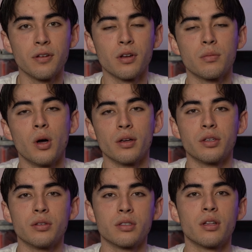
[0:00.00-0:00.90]
molecules,
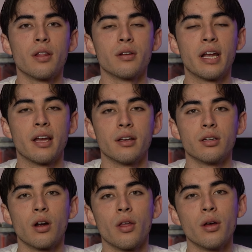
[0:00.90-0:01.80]
on the other hand, are
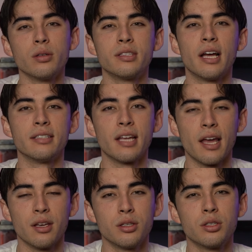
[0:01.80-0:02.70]
those that
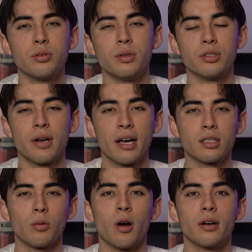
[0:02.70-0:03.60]
tend to attract
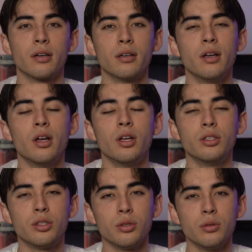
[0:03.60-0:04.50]
water
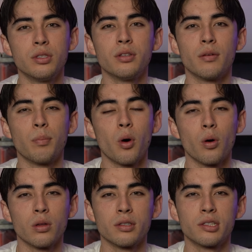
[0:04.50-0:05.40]
due to the polar
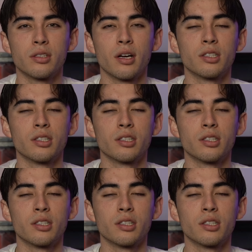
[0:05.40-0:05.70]
structure